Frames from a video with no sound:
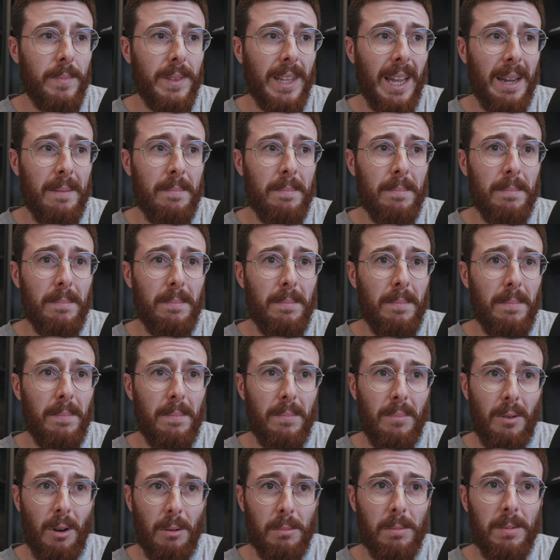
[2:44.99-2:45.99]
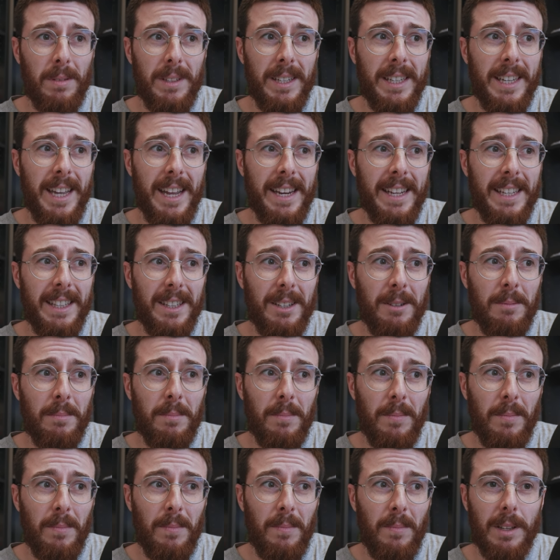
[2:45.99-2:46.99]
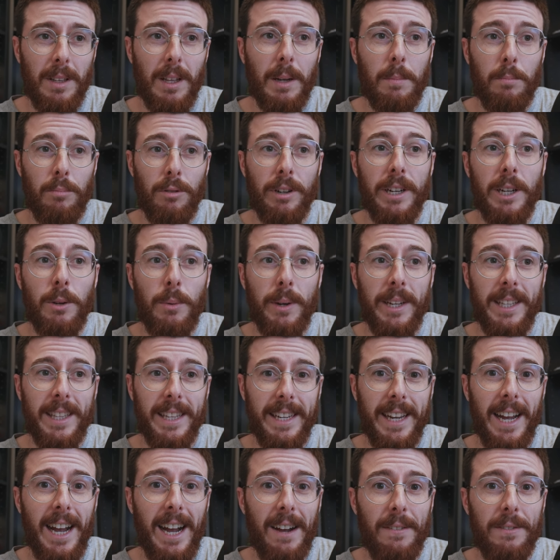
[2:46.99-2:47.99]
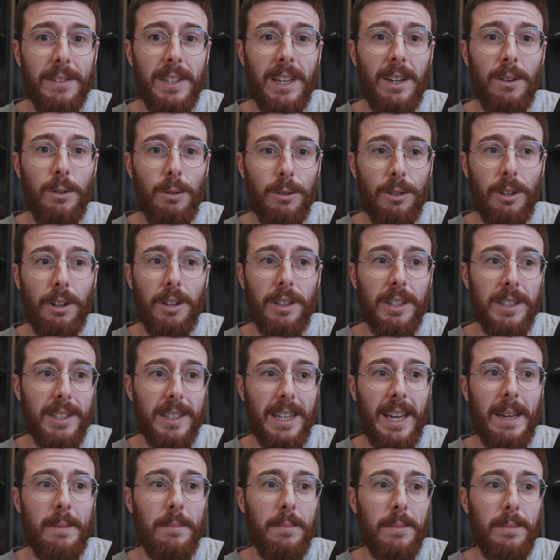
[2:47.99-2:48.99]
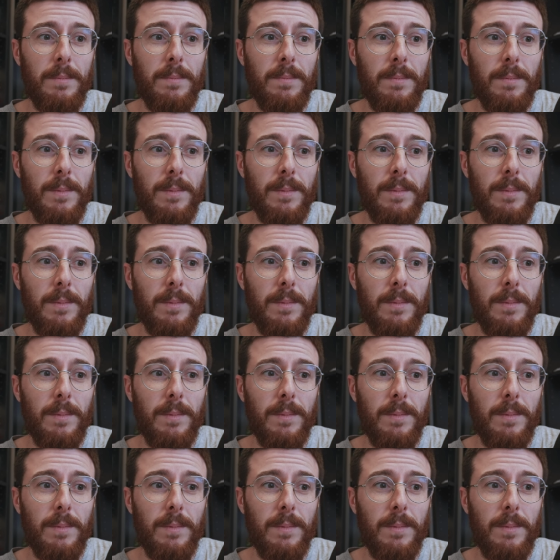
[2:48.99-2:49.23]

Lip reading: they're probably getting them like pretty quickly after, or not at the same,